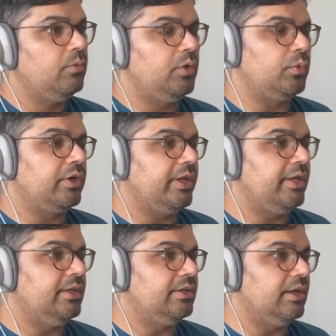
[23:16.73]

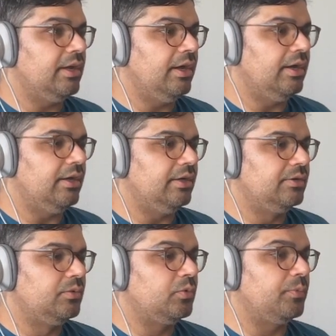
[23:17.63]

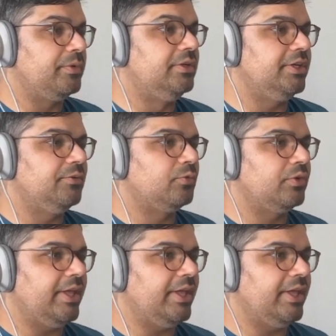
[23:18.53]
we're building for